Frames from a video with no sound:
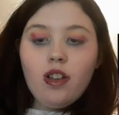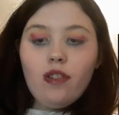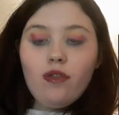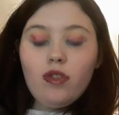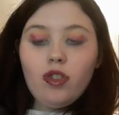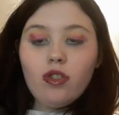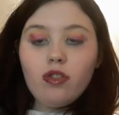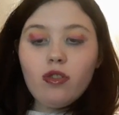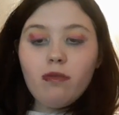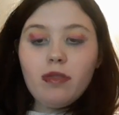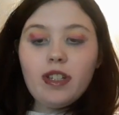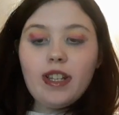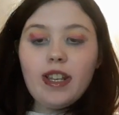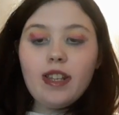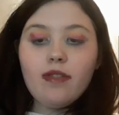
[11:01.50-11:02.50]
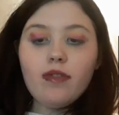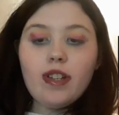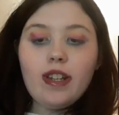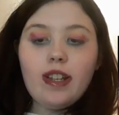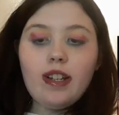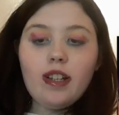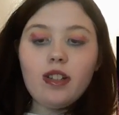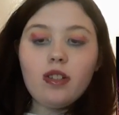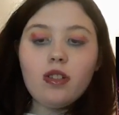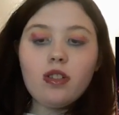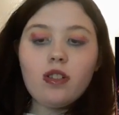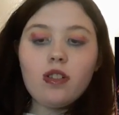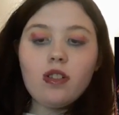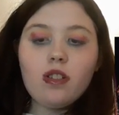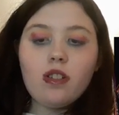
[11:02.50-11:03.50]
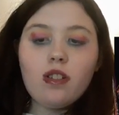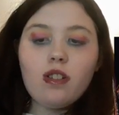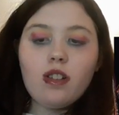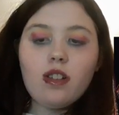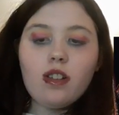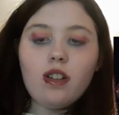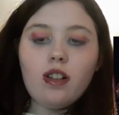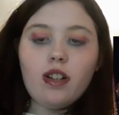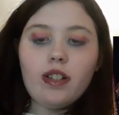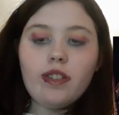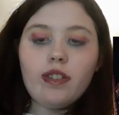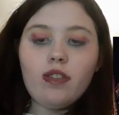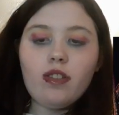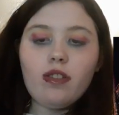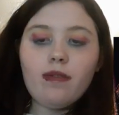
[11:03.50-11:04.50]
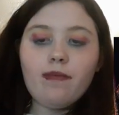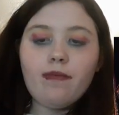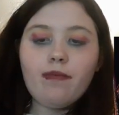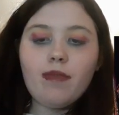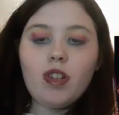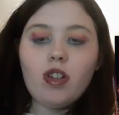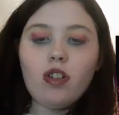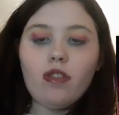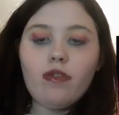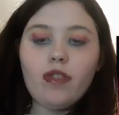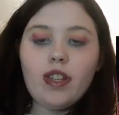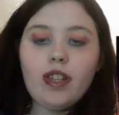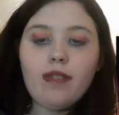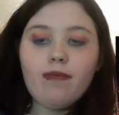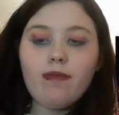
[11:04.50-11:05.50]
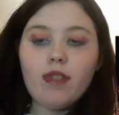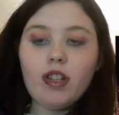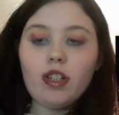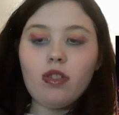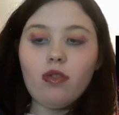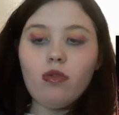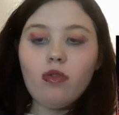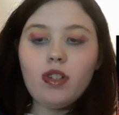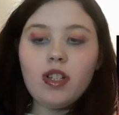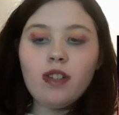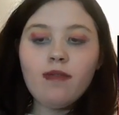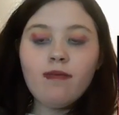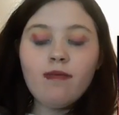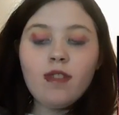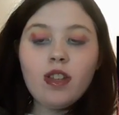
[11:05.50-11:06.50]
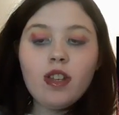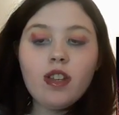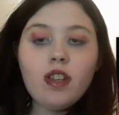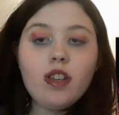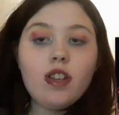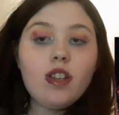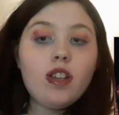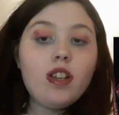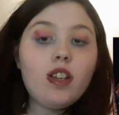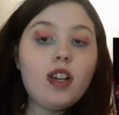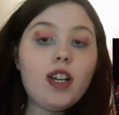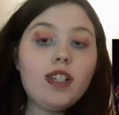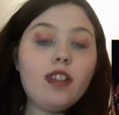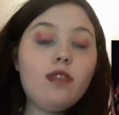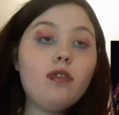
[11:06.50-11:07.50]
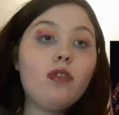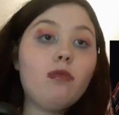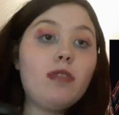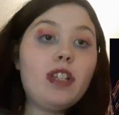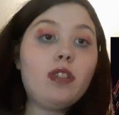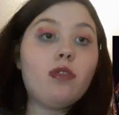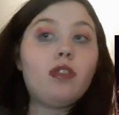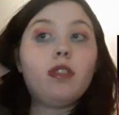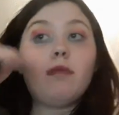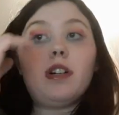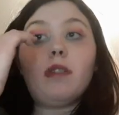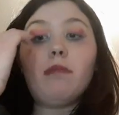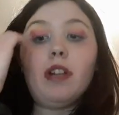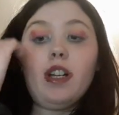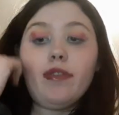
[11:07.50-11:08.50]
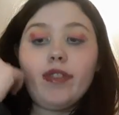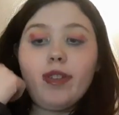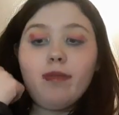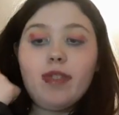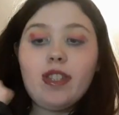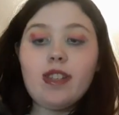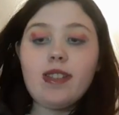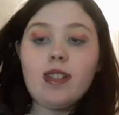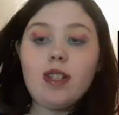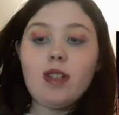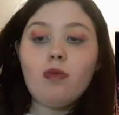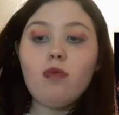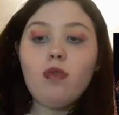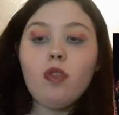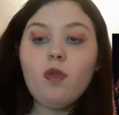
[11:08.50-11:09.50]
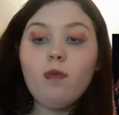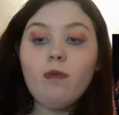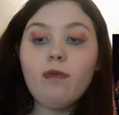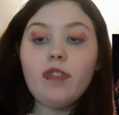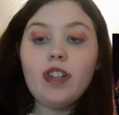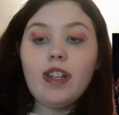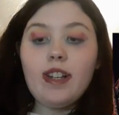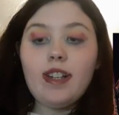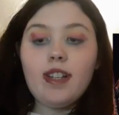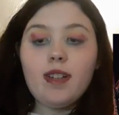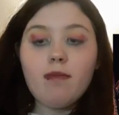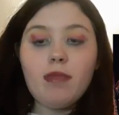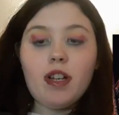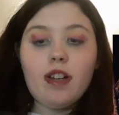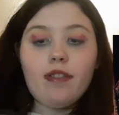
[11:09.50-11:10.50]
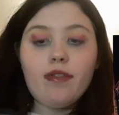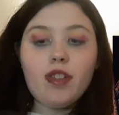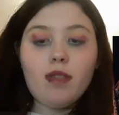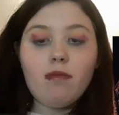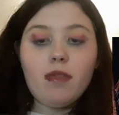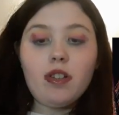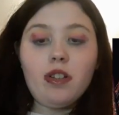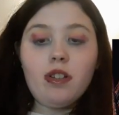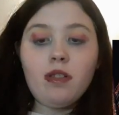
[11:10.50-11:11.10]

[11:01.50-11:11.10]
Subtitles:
Floral Boutique Vanilla Couture Coffee Accord. I don't normally talk about perfumes. This is a warm vanilla perfume